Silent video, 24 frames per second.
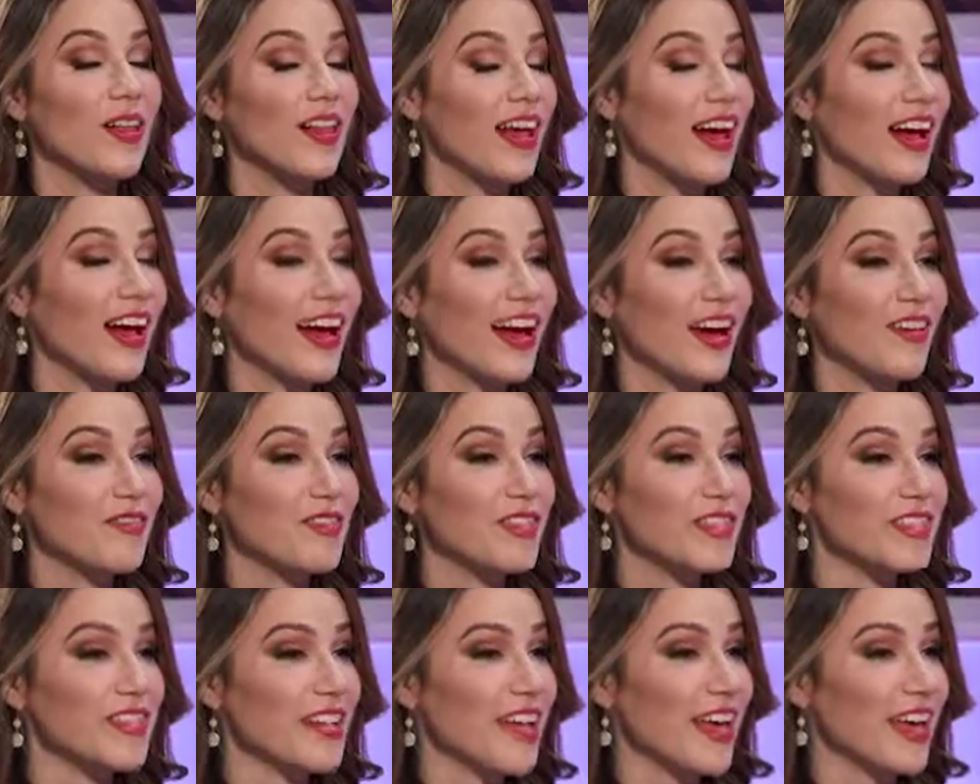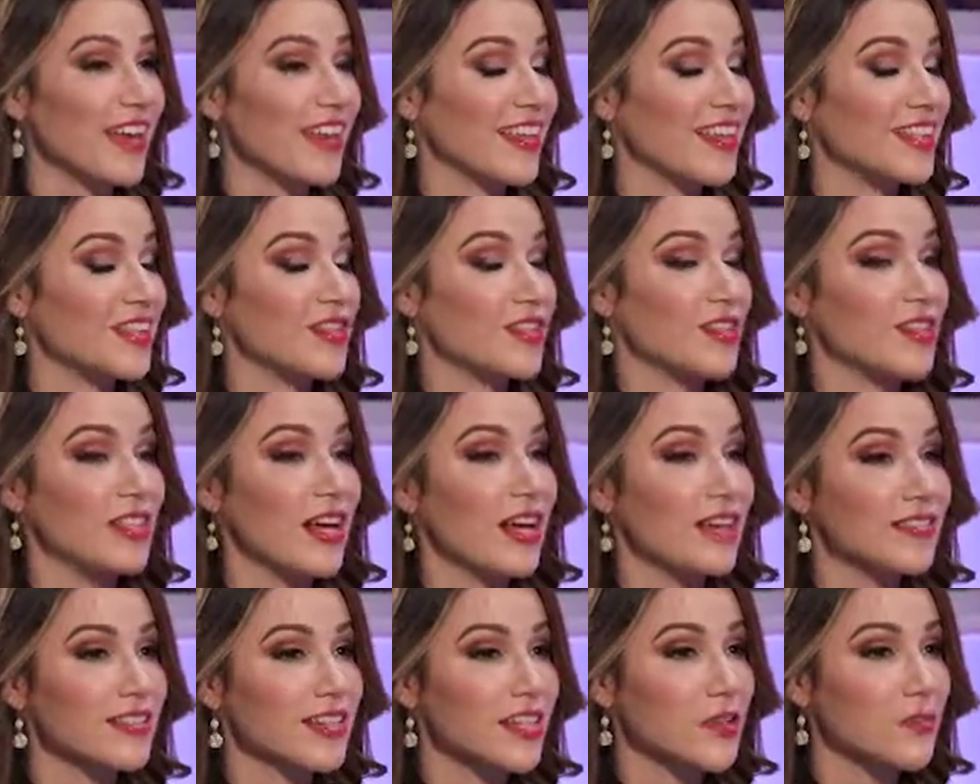I have to say, it just
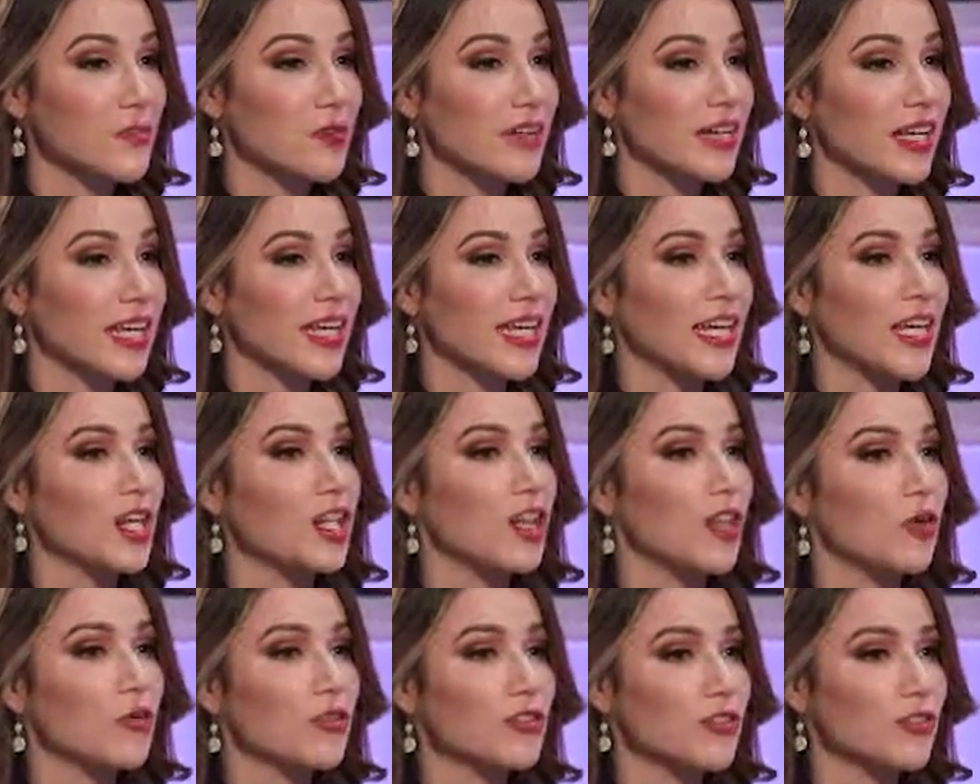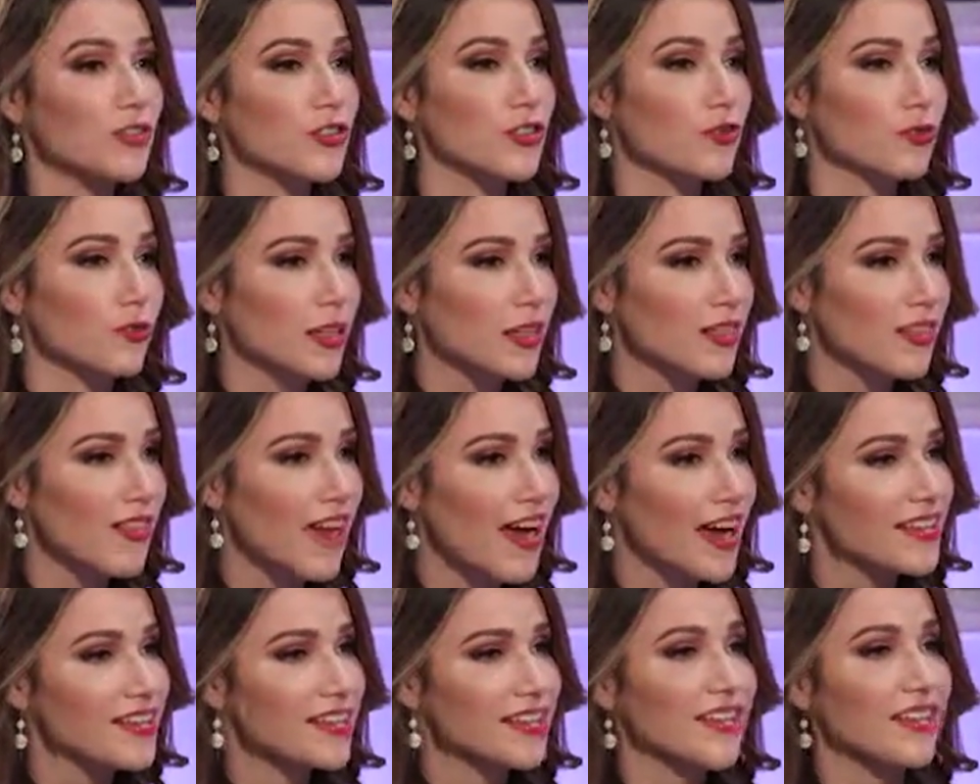sounds like we're getting closer to
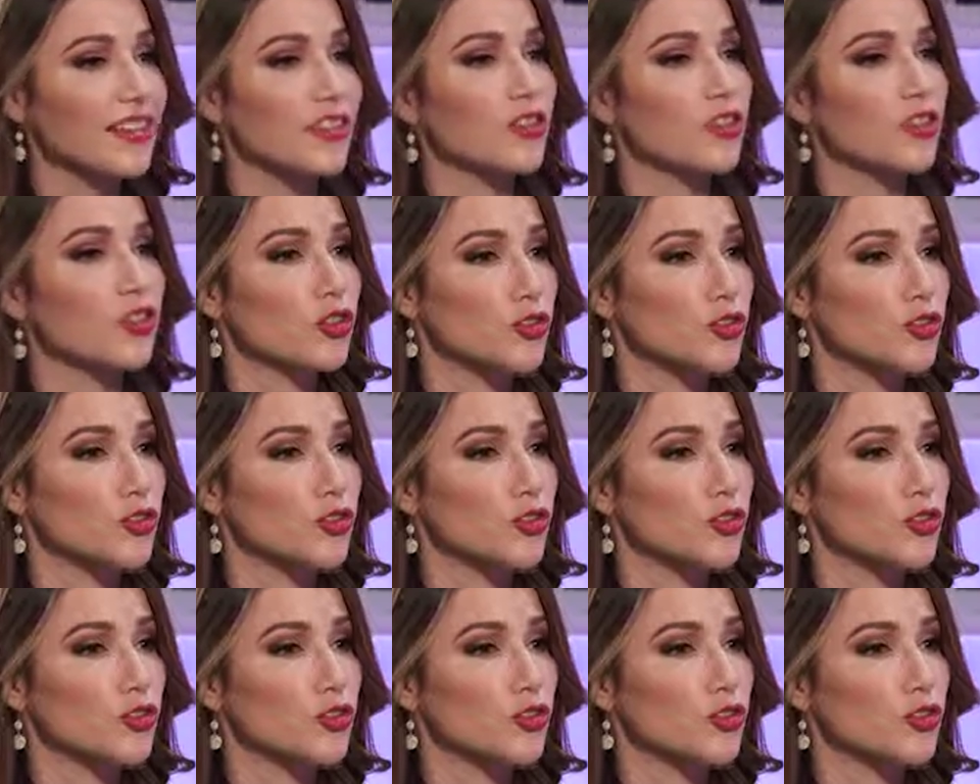realizing the